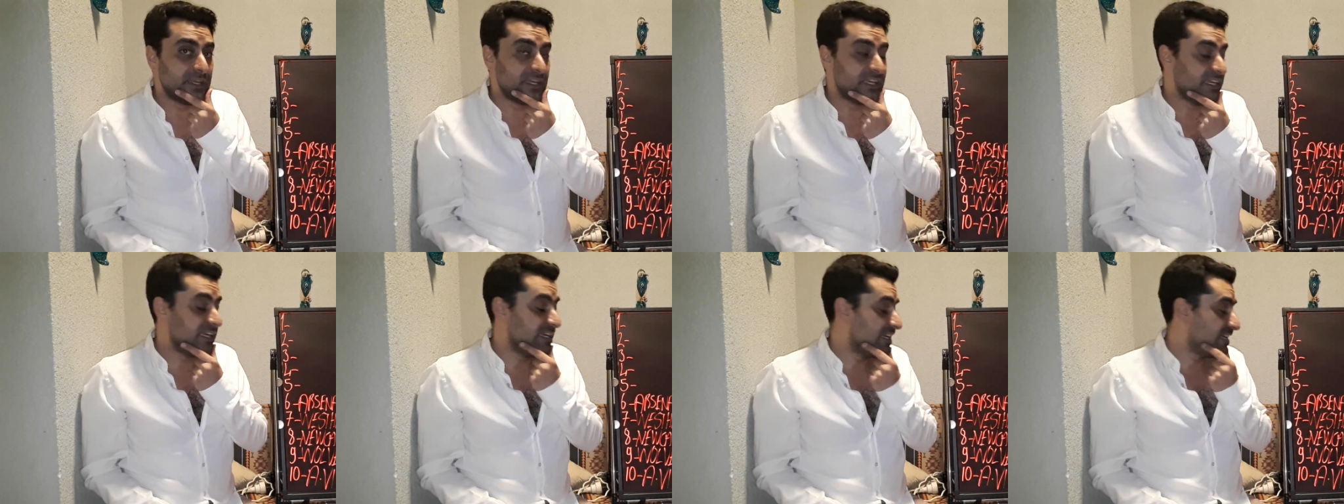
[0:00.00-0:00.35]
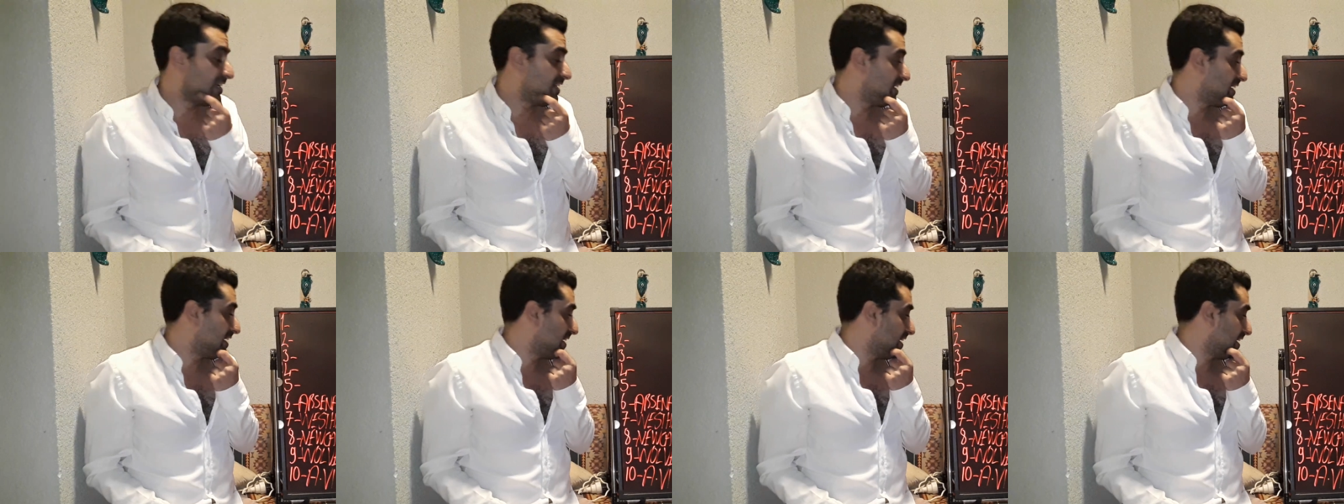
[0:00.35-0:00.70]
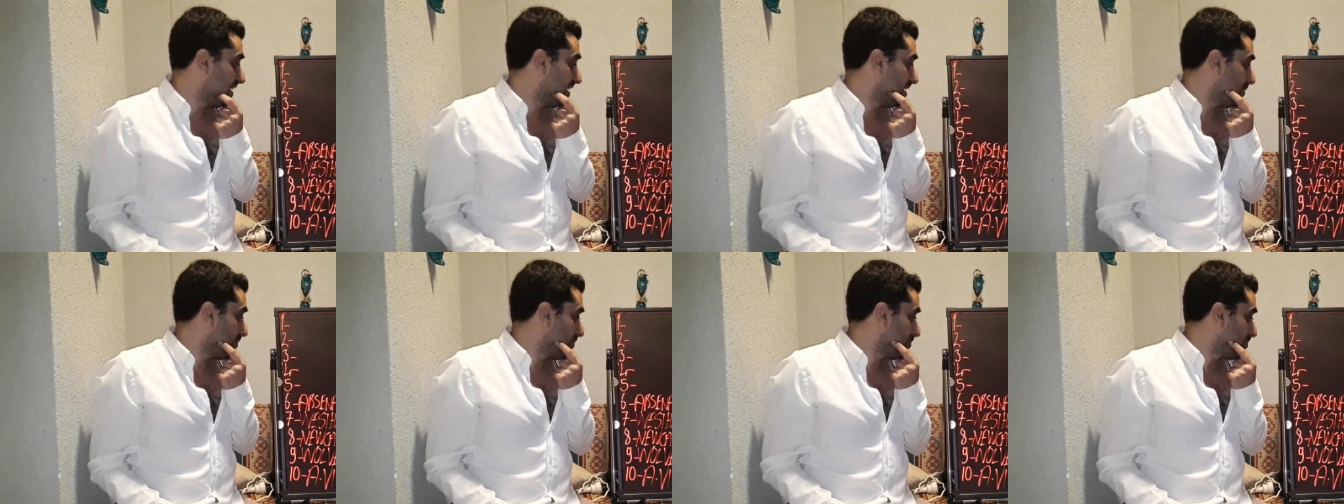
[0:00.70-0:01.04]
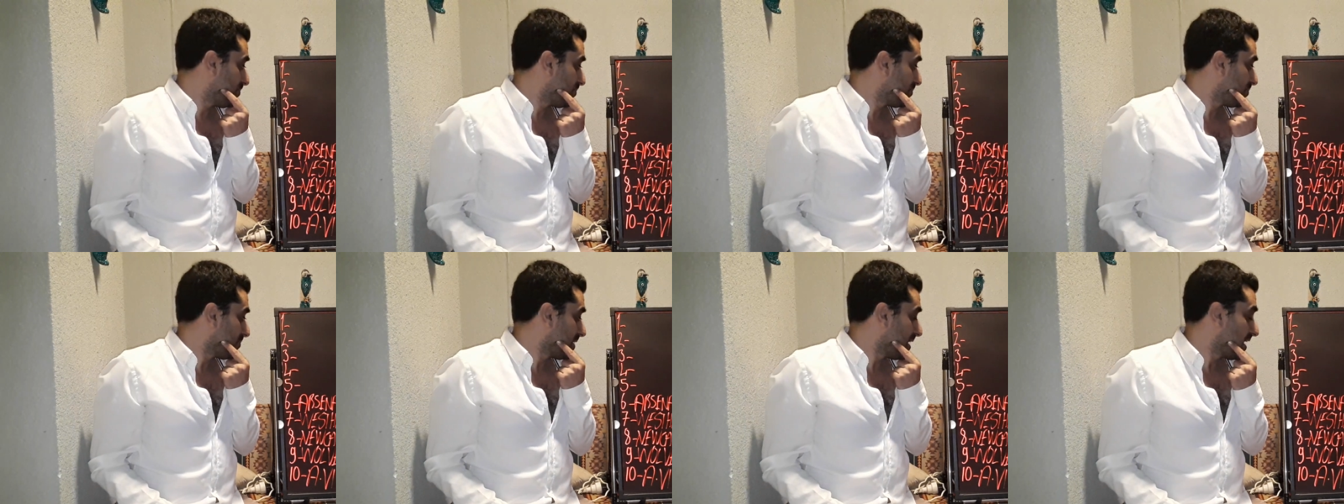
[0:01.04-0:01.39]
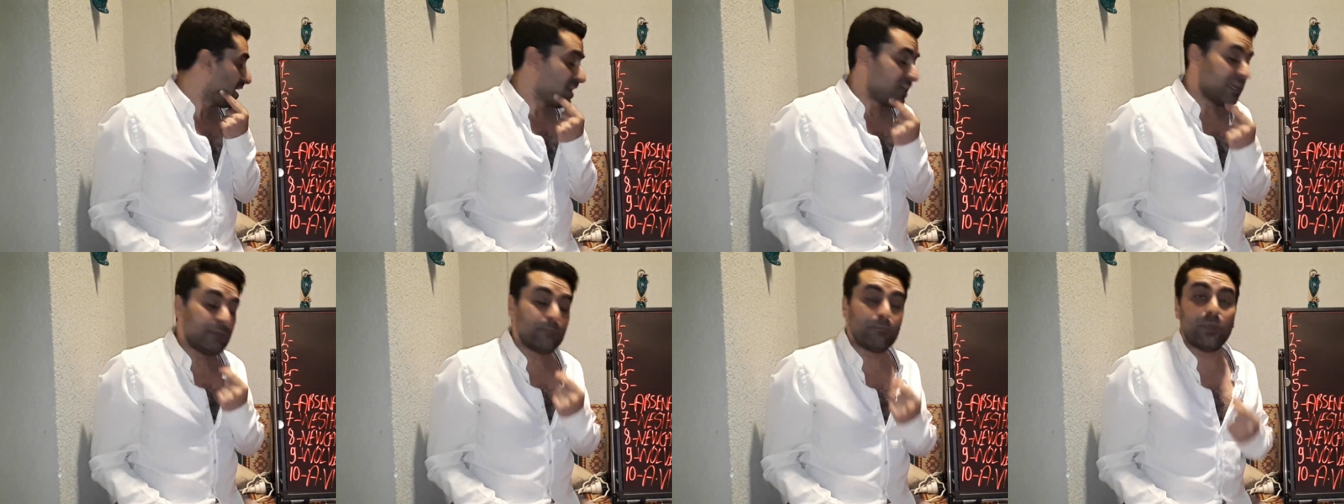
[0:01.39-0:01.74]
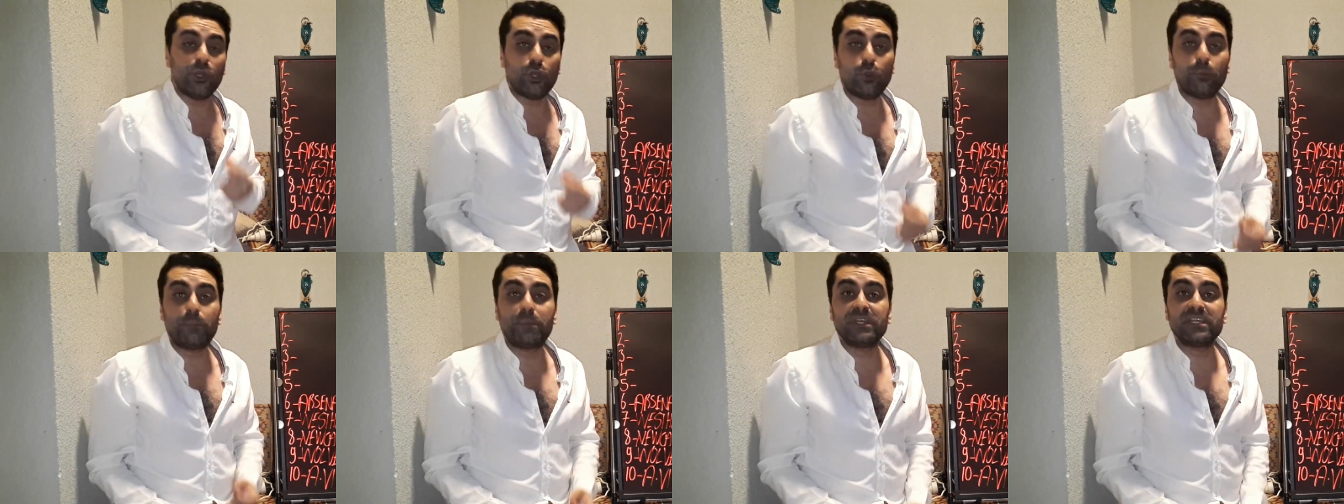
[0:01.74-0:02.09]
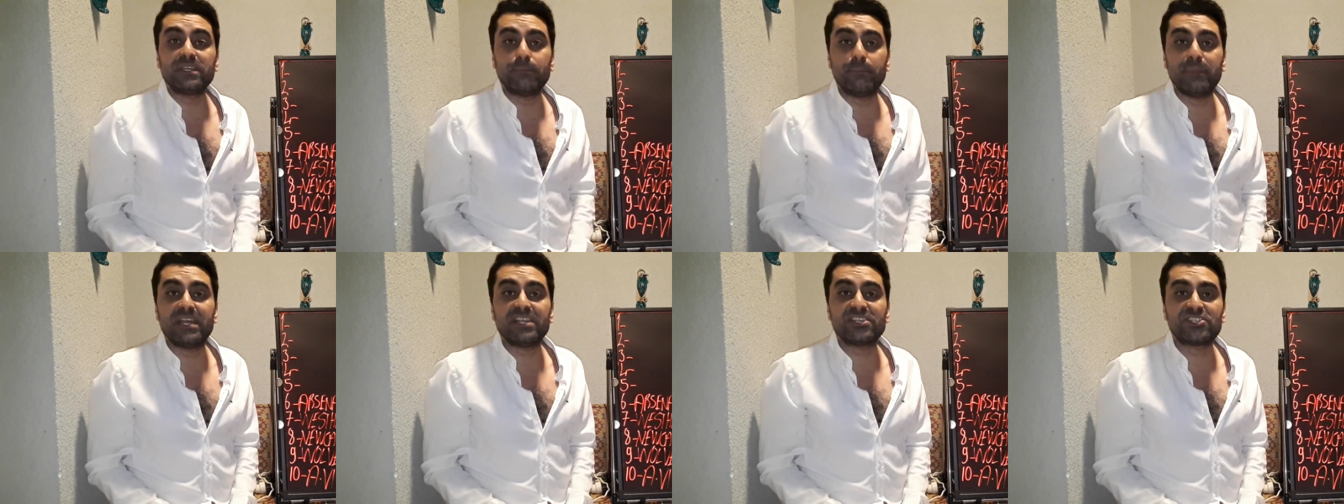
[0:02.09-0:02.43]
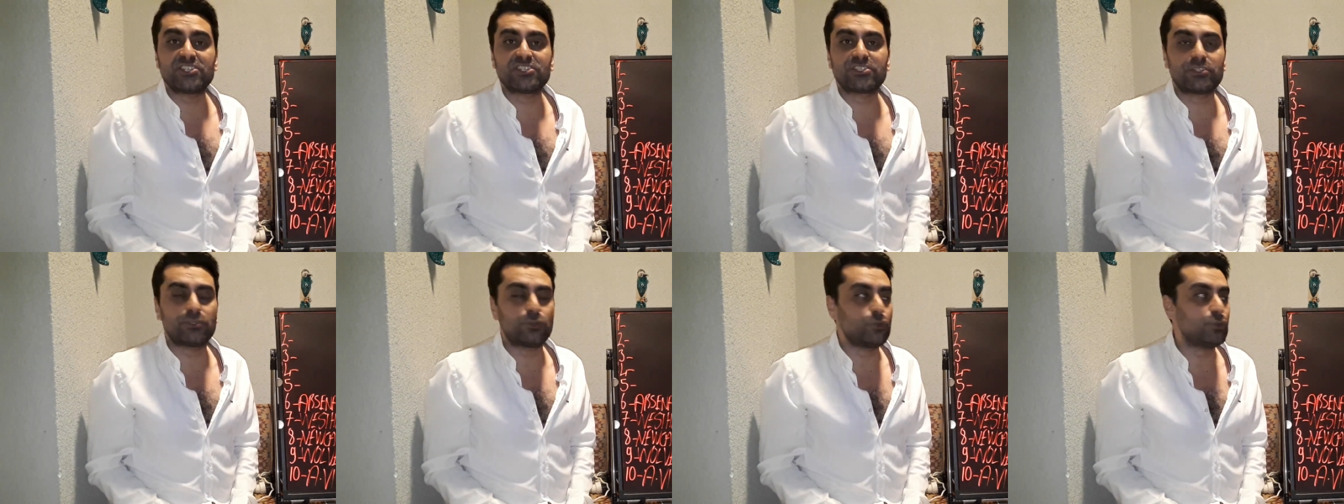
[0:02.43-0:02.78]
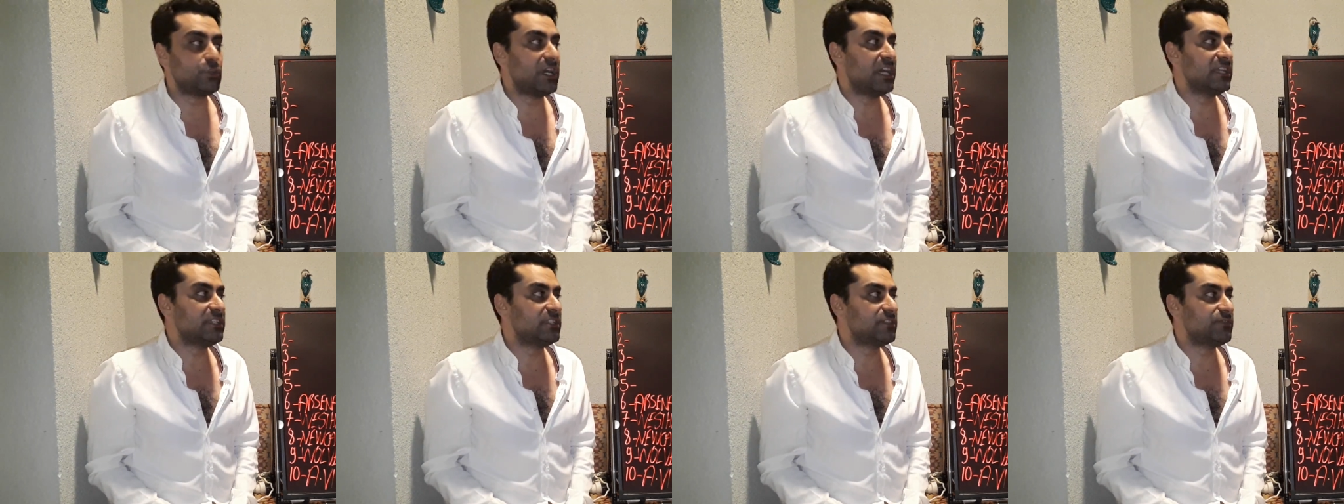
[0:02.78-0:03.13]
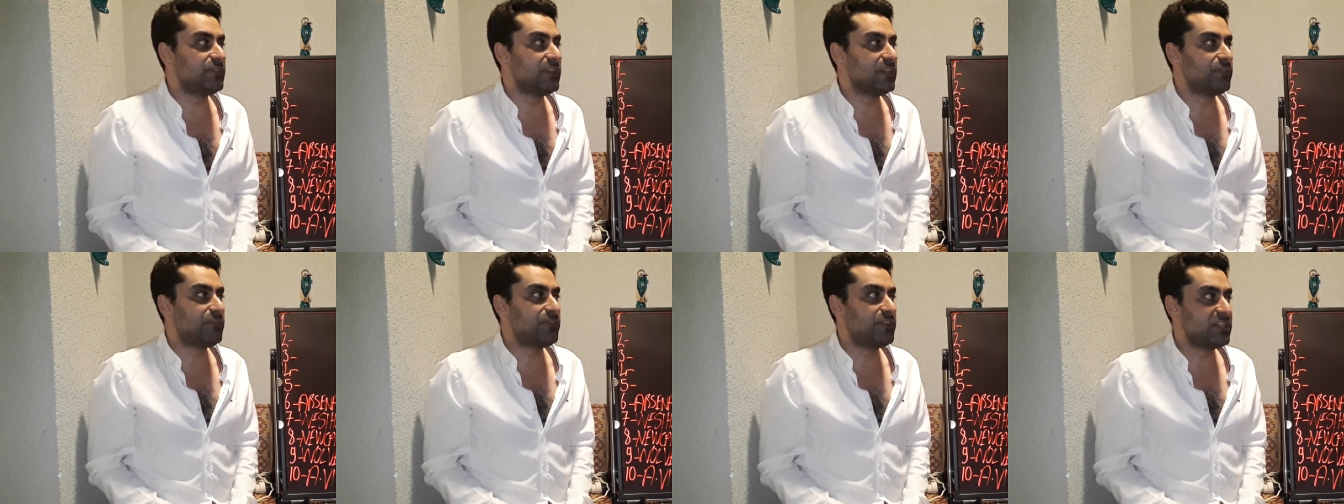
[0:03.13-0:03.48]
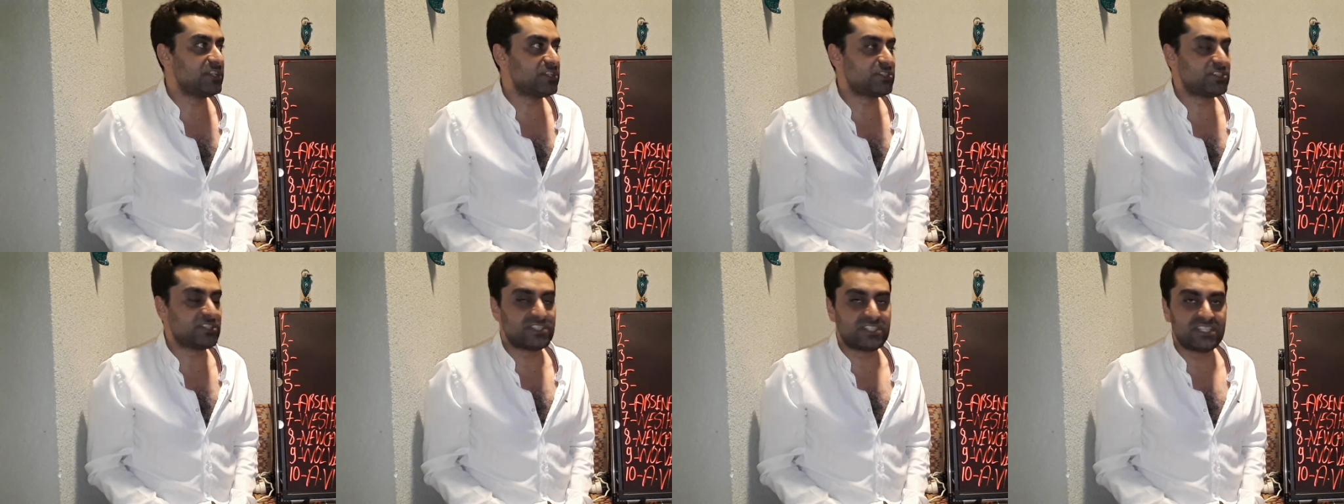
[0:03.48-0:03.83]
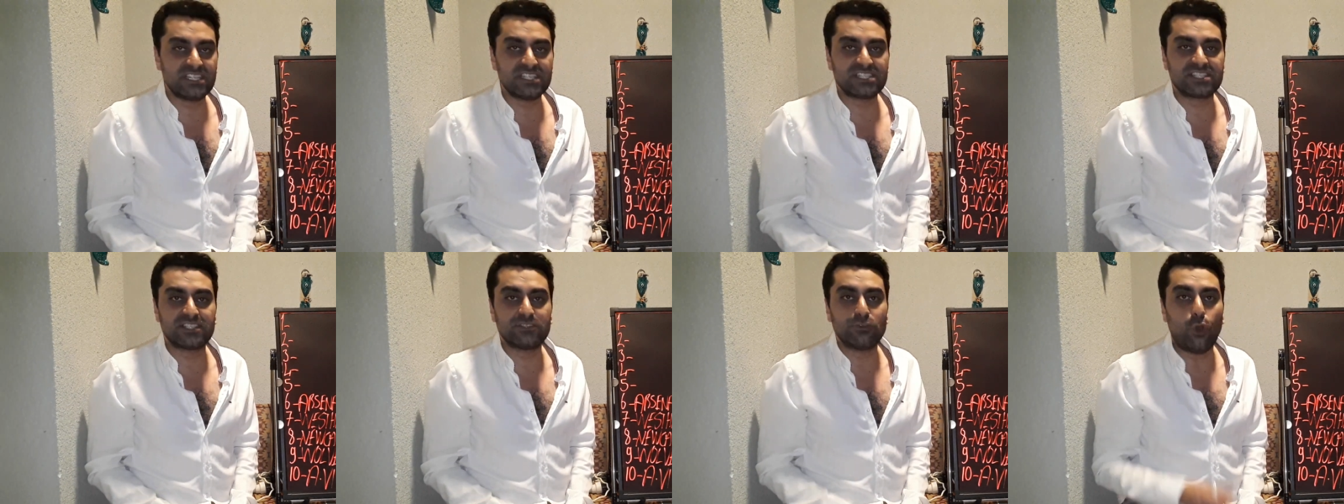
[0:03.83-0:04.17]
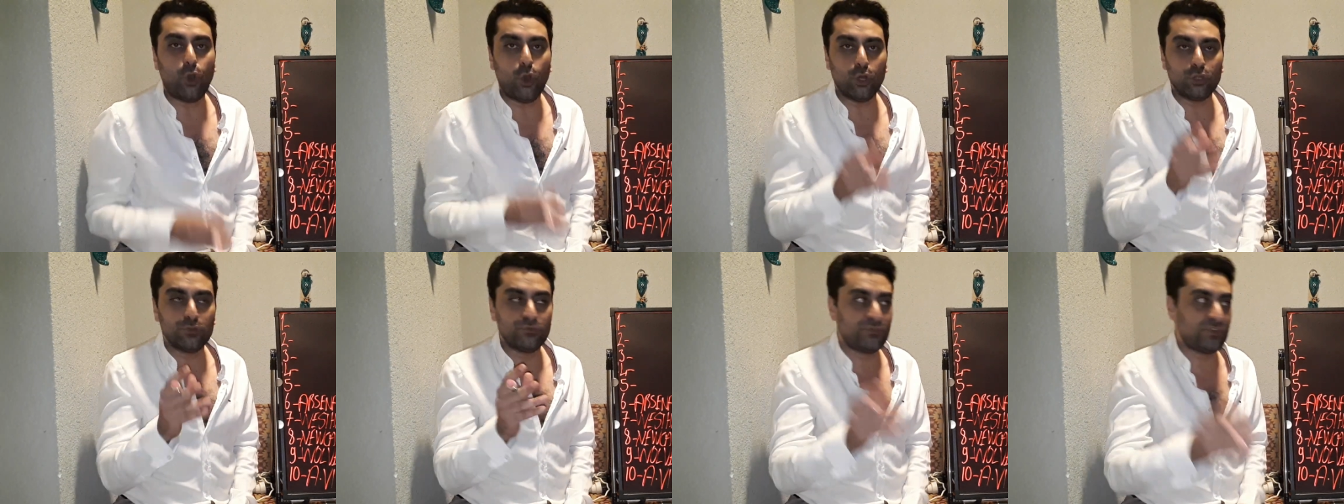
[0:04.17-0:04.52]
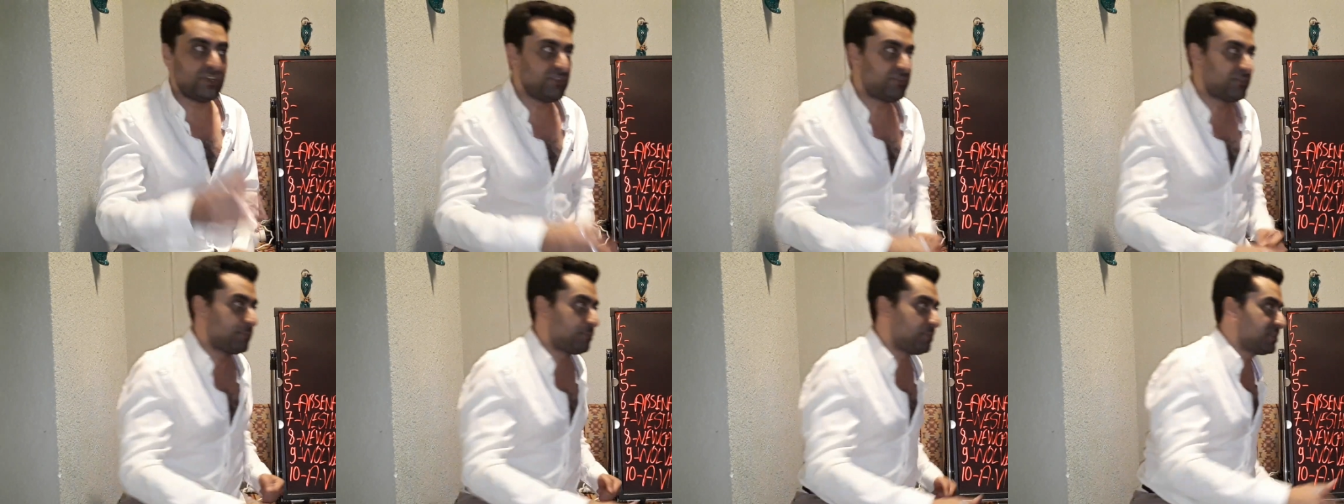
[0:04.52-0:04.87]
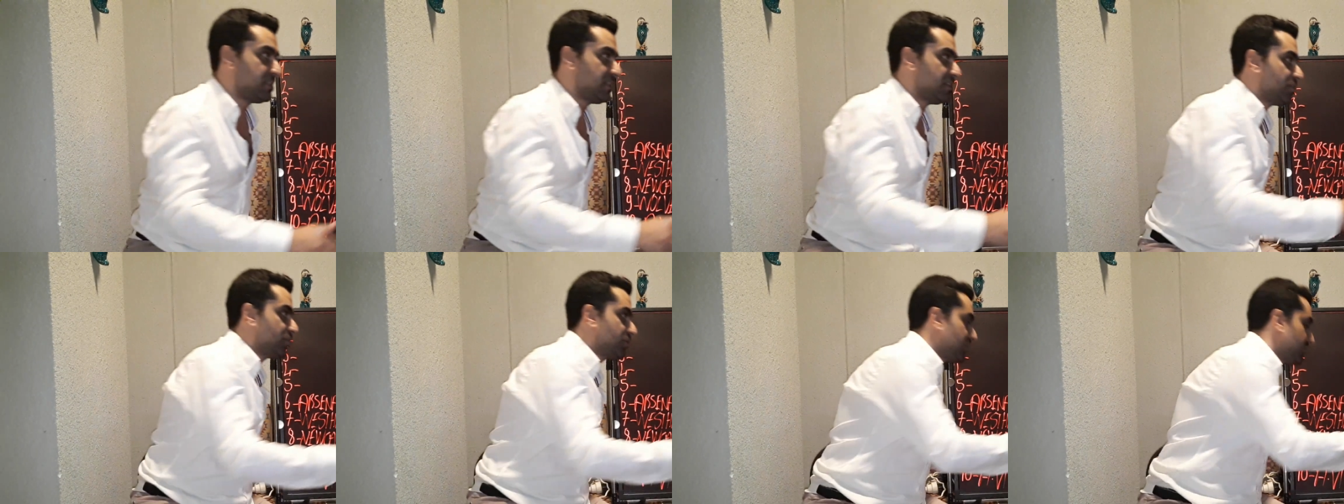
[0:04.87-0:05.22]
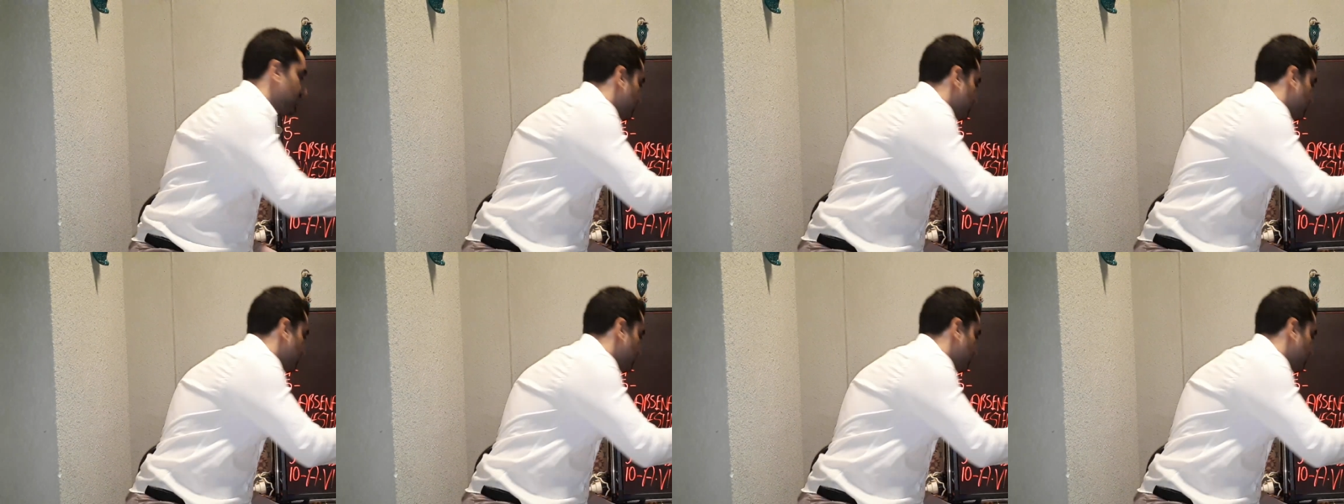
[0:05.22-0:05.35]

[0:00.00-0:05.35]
Uh, in my opinion, Manchester United will finish the season on 5th position.